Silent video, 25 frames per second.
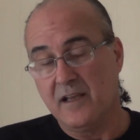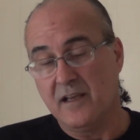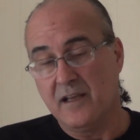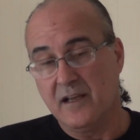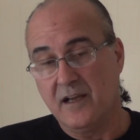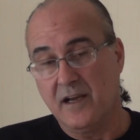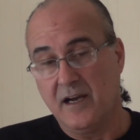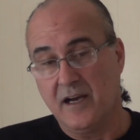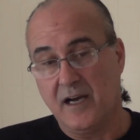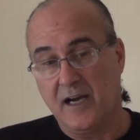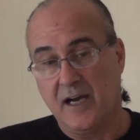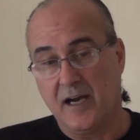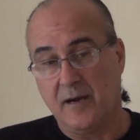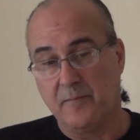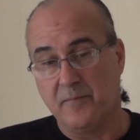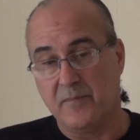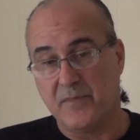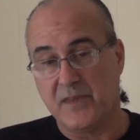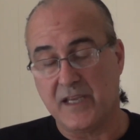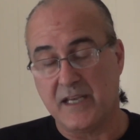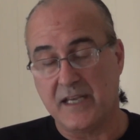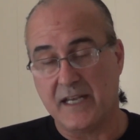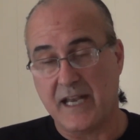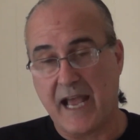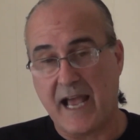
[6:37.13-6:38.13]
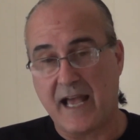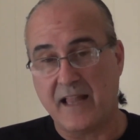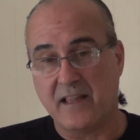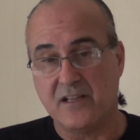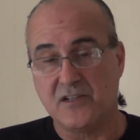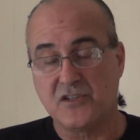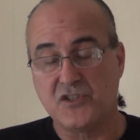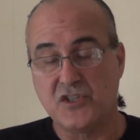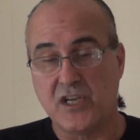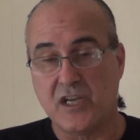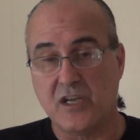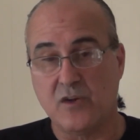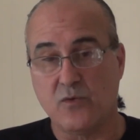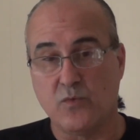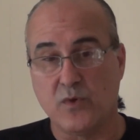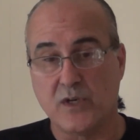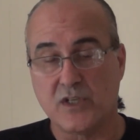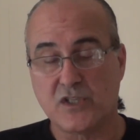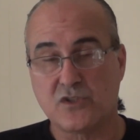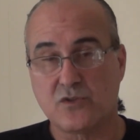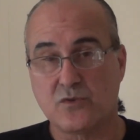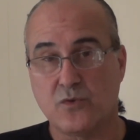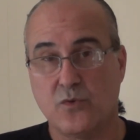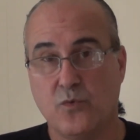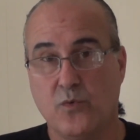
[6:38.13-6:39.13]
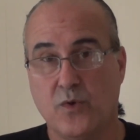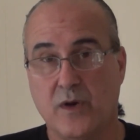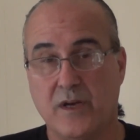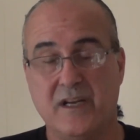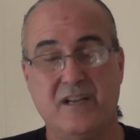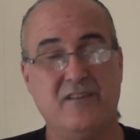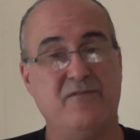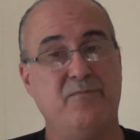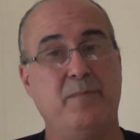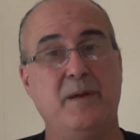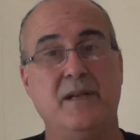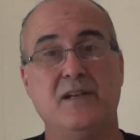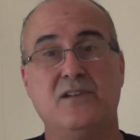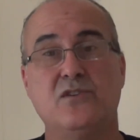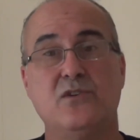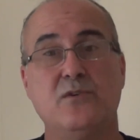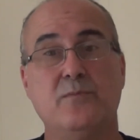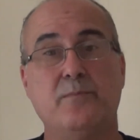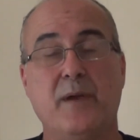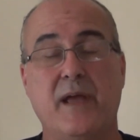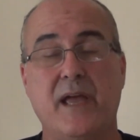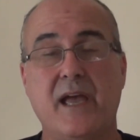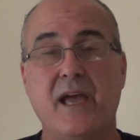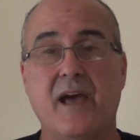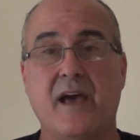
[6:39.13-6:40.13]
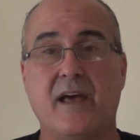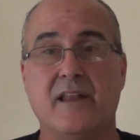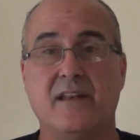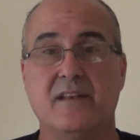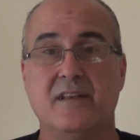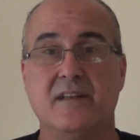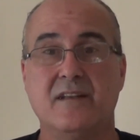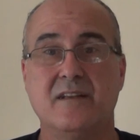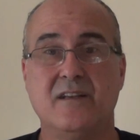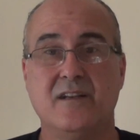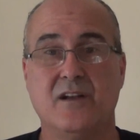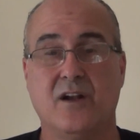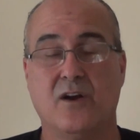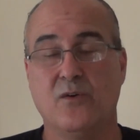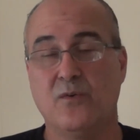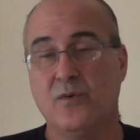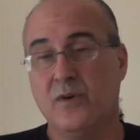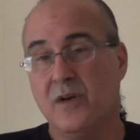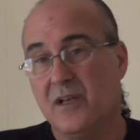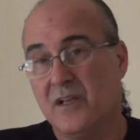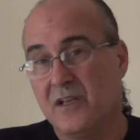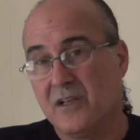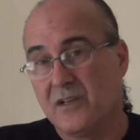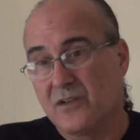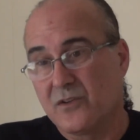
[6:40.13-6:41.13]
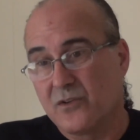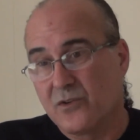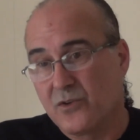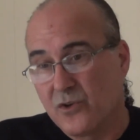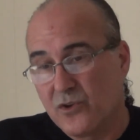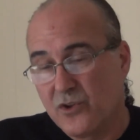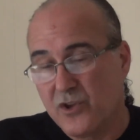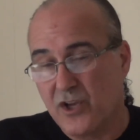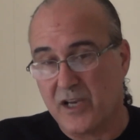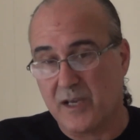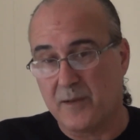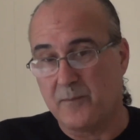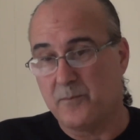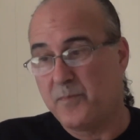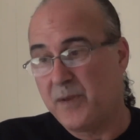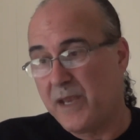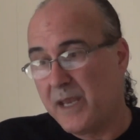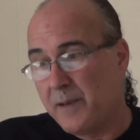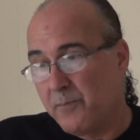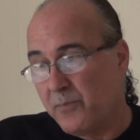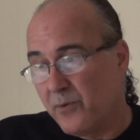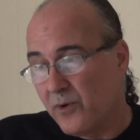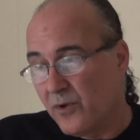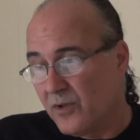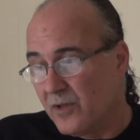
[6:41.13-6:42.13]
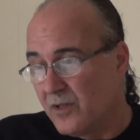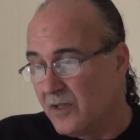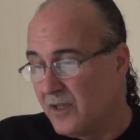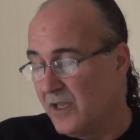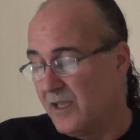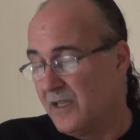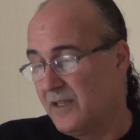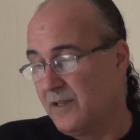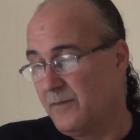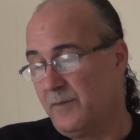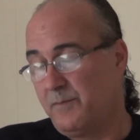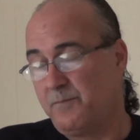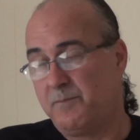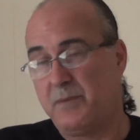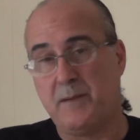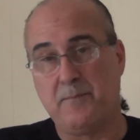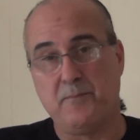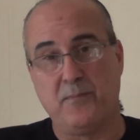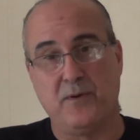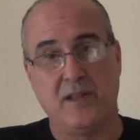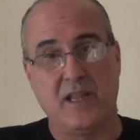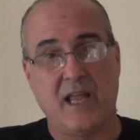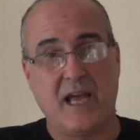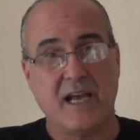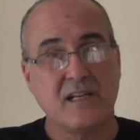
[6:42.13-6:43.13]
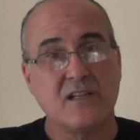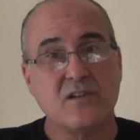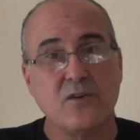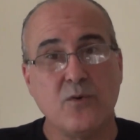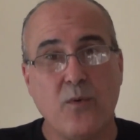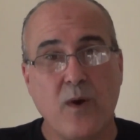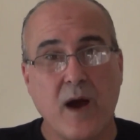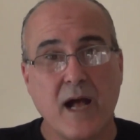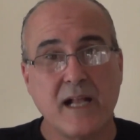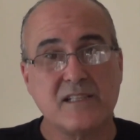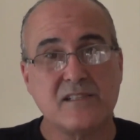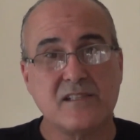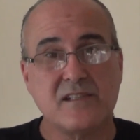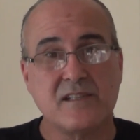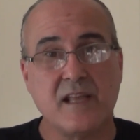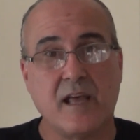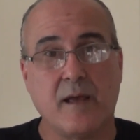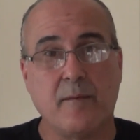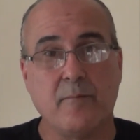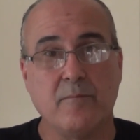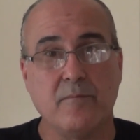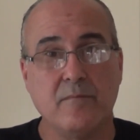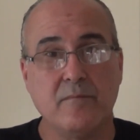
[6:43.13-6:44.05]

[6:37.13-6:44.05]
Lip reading: the analogy, which wouldn't have been too bad. You know, good-looking people like to watch them,